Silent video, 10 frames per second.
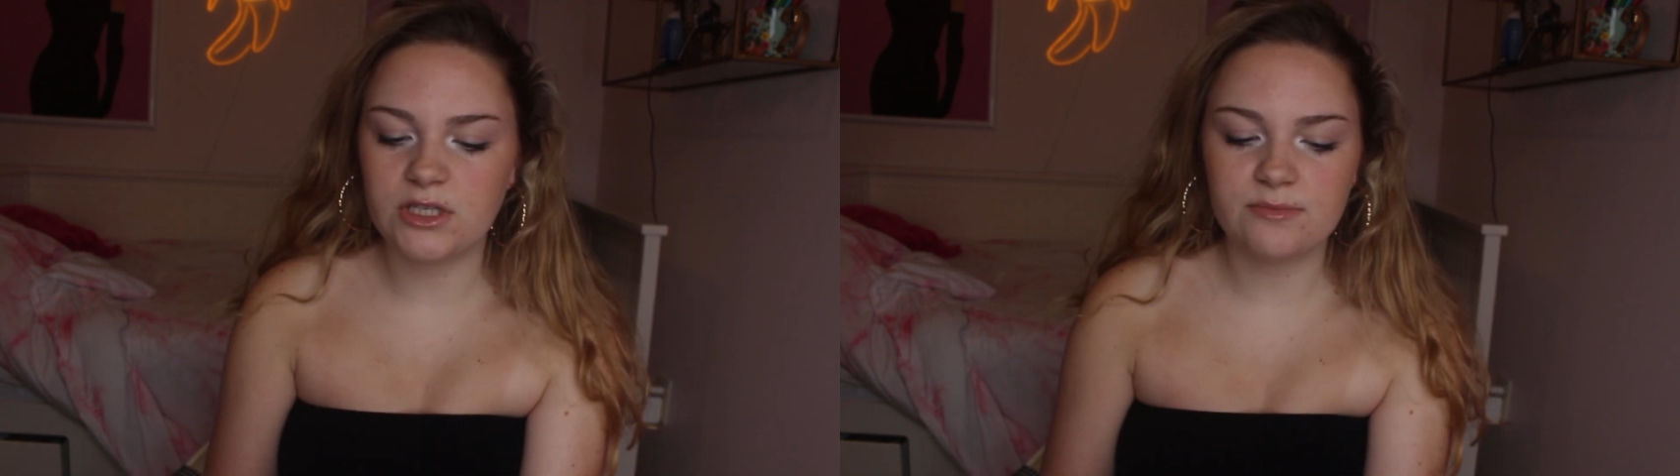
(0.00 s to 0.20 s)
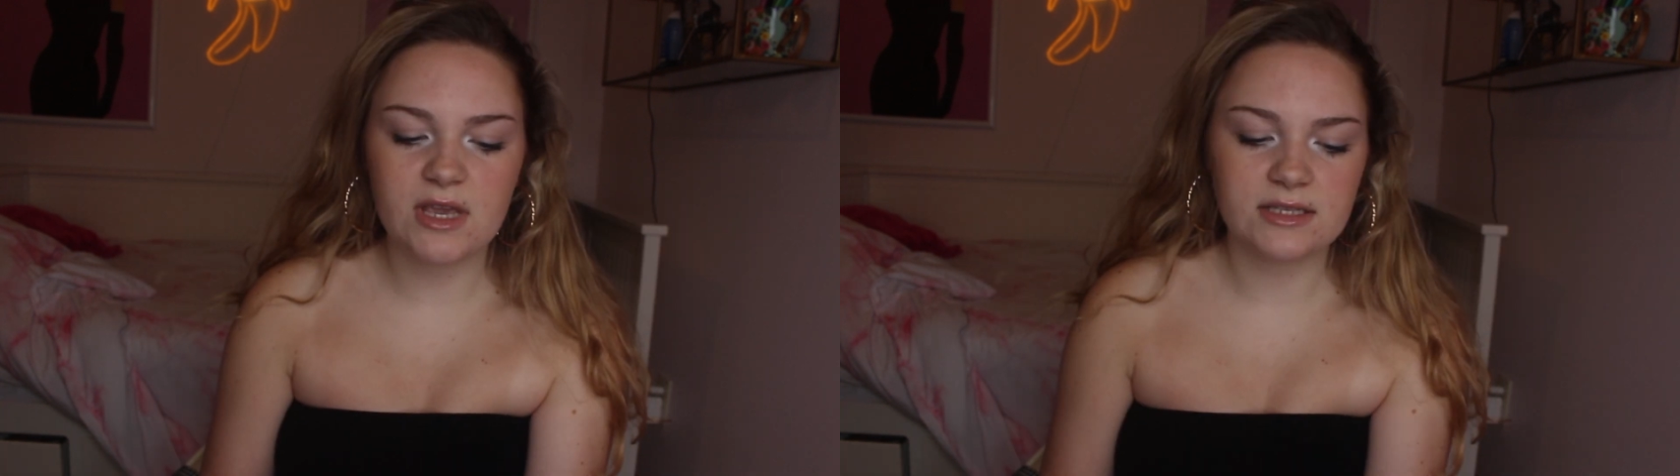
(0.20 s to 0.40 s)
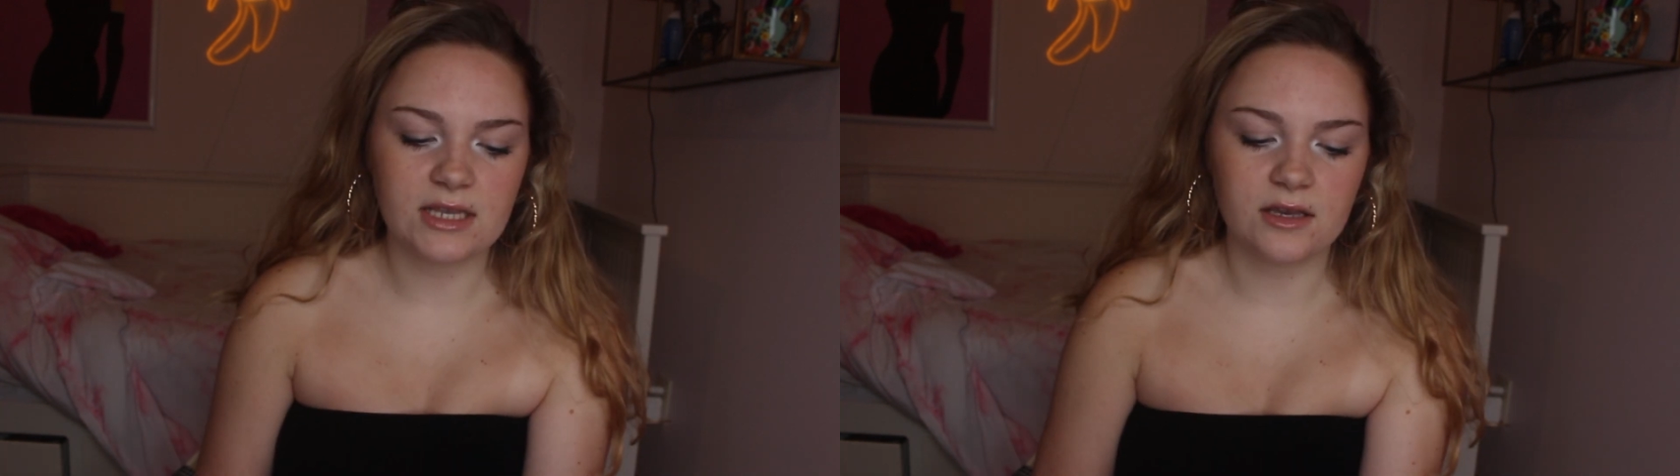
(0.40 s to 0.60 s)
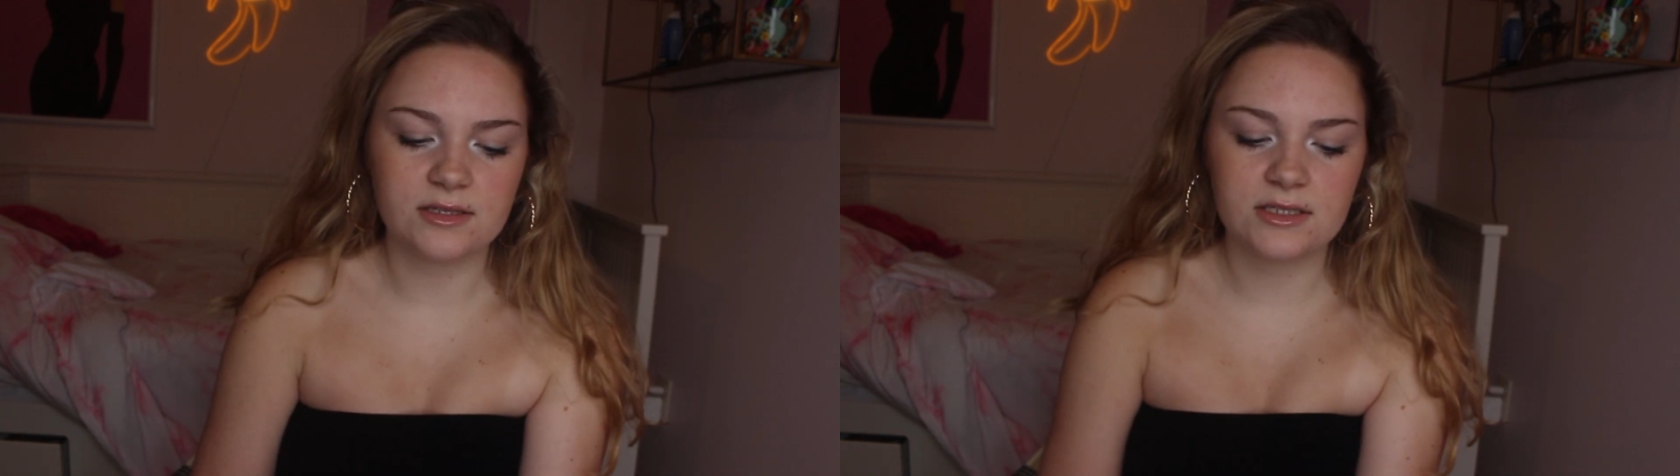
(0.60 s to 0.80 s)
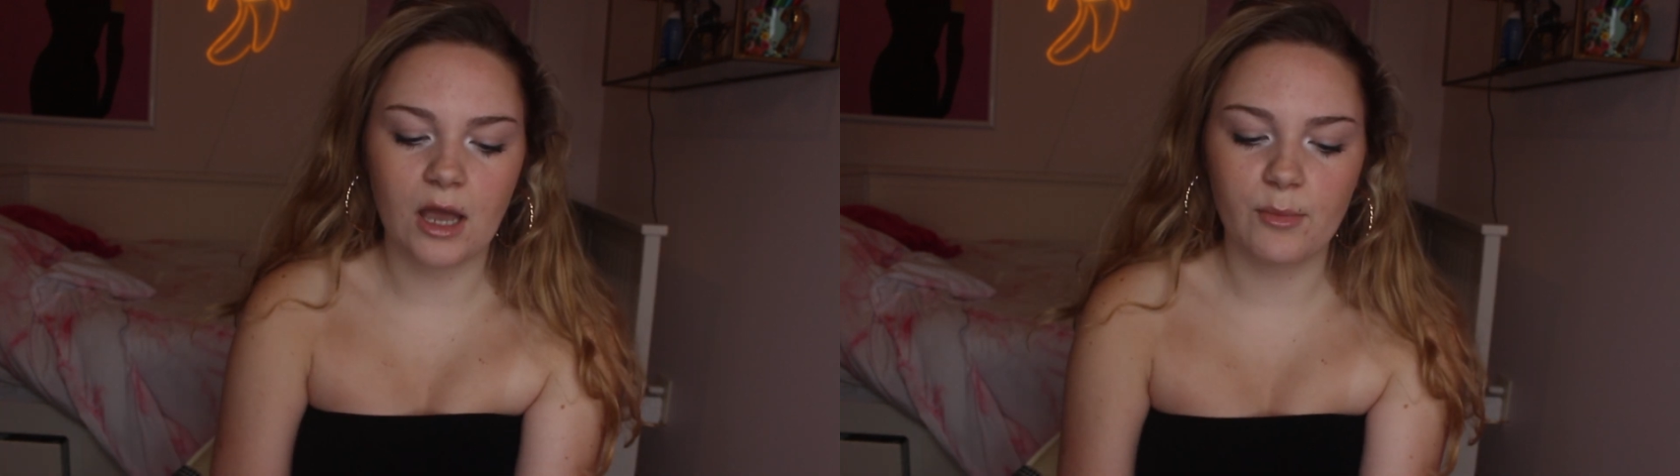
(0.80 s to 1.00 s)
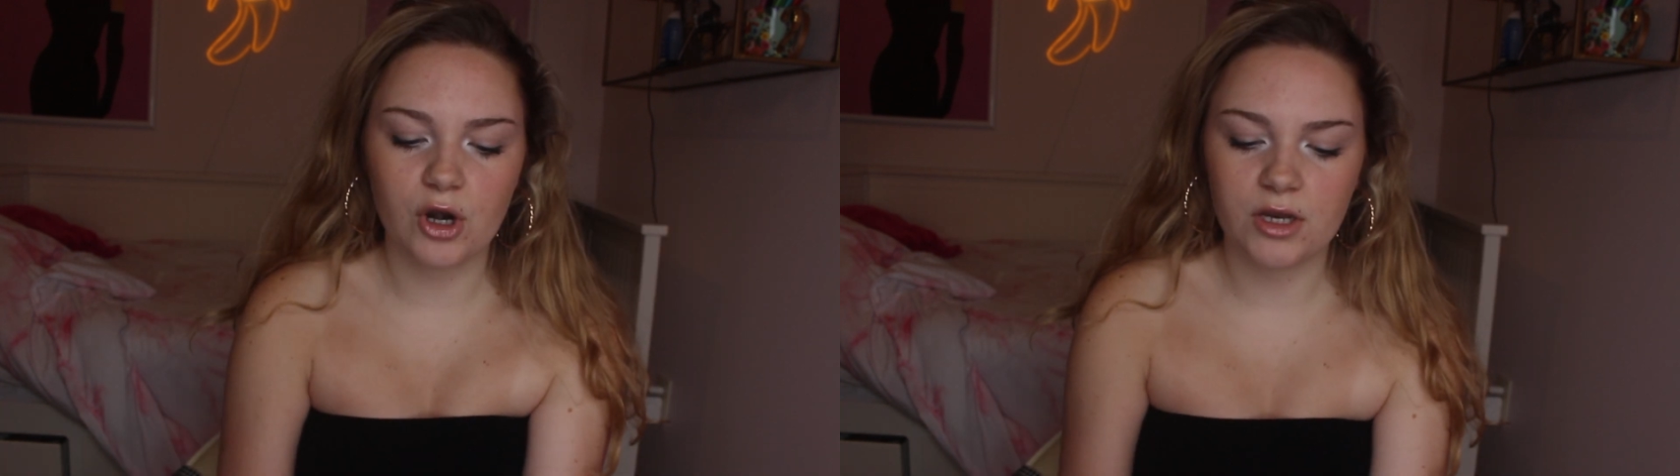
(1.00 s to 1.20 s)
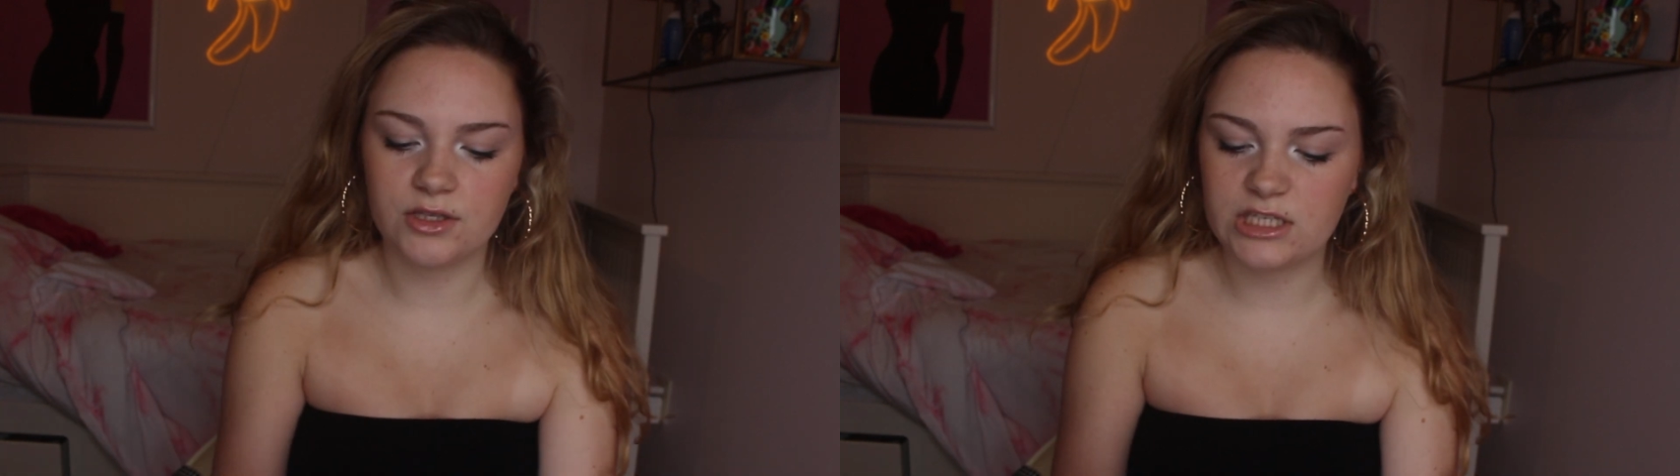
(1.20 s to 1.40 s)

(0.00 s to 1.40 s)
to me as like a summer and